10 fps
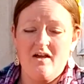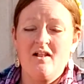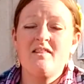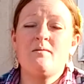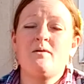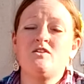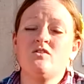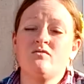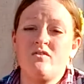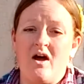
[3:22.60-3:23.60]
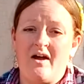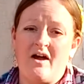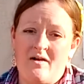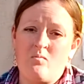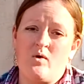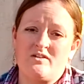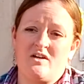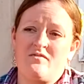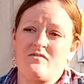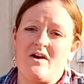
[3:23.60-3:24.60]
that means you've not got it moist
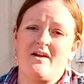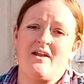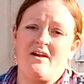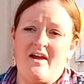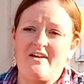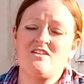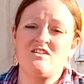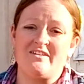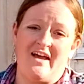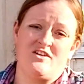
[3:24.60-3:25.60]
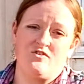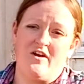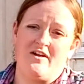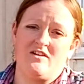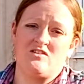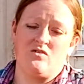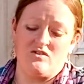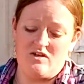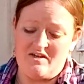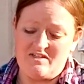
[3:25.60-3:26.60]
enough. You've got to get it nice and saturated so it's
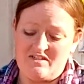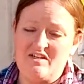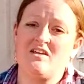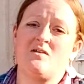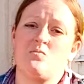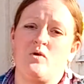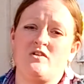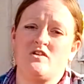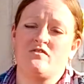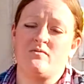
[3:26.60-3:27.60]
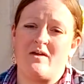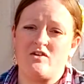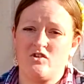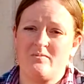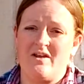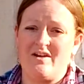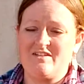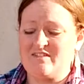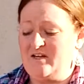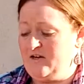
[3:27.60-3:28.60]
not stealing moisture from that germinating
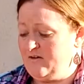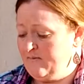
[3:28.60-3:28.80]
seed.